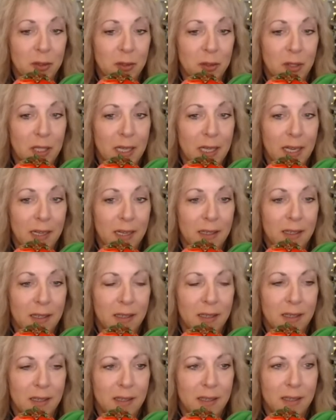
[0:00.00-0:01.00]
Julie.
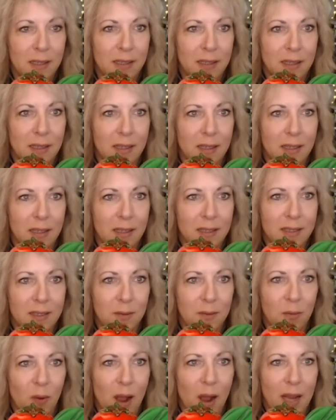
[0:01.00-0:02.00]
It's
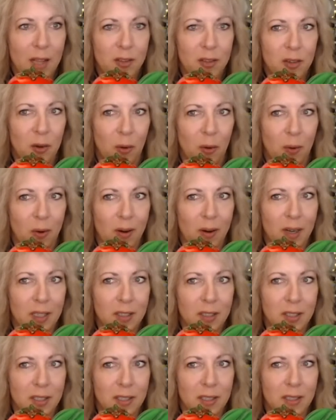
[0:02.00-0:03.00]
reddish
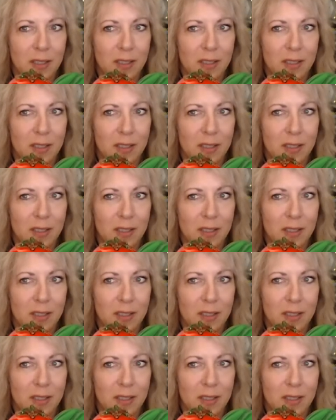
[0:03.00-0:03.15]
orange.